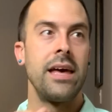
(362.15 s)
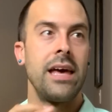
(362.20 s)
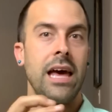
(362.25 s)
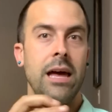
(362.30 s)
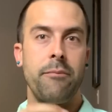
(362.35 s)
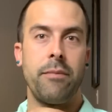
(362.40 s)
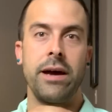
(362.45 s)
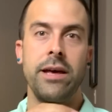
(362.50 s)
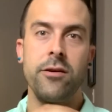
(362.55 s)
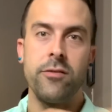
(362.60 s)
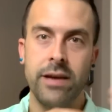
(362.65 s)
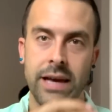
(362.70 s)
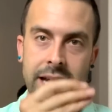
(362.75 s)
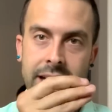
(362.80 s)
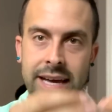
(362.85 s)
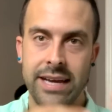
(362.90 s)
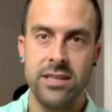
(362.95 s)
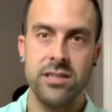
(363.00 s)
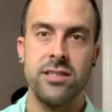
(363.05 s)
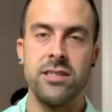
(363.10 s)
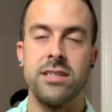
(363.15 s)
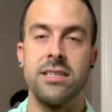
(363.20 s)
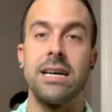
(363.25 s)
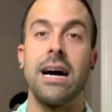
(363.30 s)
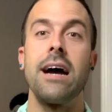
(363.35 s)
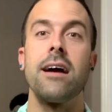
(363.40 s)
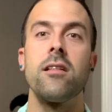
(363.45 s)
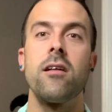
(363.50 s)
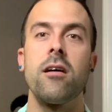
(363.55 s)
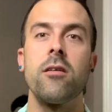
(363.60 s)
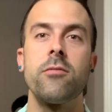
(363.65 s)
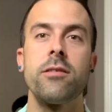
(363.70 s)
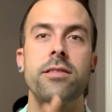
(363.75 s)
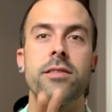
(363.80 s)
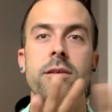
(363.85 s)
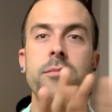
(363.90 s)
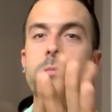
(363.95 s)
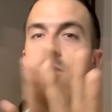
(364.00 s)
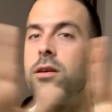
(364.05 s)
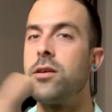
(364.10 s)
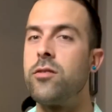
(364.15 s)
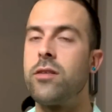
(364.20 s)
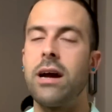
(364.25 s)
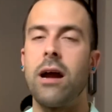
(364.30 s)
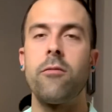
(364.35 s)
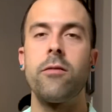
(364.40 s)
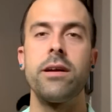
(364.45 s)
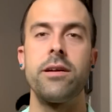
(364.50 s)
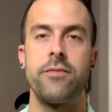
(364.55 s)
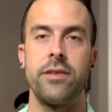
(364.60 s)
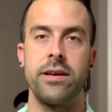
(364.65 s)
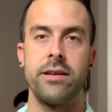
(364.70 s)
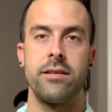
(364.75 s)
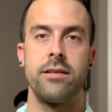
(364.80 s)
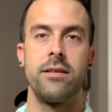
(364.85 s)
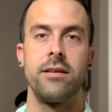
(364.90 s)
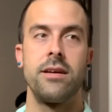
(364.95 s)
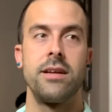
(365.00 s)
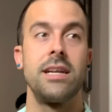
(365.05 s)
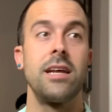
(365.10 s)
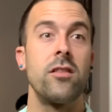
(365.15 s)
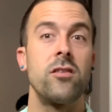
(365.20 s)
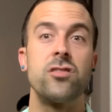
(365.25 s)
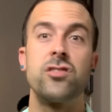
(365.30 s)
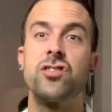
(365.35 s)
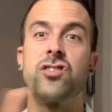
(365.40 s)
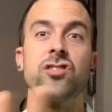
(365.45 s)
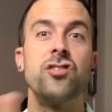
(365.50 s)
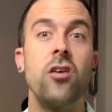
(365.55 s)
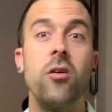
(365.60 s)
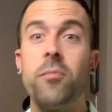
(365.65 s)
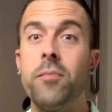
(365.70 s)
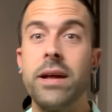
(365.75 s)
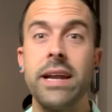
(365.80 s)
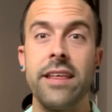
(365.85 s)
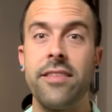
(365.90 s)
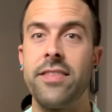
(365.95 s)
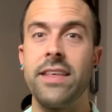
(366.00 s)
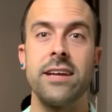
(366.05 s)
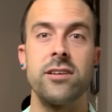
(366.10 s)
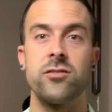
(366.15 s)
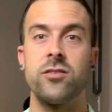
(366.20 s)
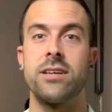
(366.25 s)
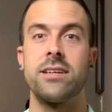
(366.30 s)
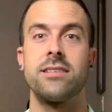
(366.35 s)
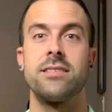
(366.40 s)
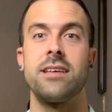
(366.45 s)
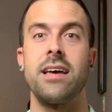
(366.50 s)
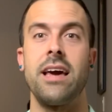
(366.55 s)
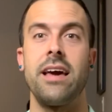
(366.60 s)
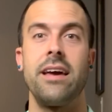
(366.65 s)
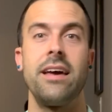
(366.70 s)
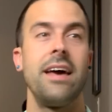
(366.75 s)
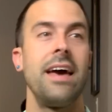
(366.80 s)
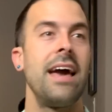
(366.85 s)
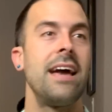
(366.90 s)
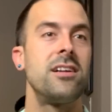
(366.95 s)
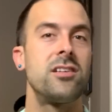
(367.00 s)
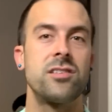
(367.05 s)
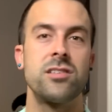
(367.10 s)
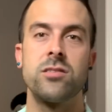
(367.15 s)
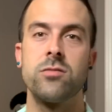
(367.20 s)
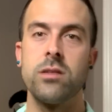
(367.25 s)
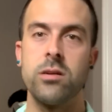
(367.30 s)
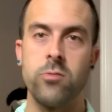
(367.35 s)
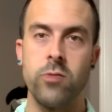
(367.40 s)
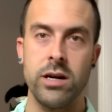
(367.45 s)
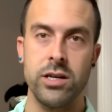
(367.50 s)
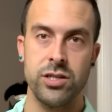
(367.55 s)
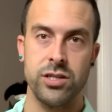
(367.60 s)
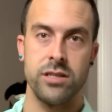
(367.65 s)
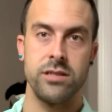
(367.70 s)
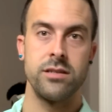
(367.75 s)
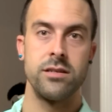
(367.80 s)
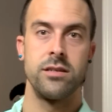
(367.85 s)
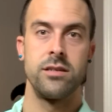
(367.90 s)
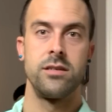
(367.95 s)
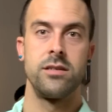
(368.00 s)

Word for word: And by you getting into the dialogue with them, you got rid of it. Now, there's so many things you can say. Hey, just a quick question.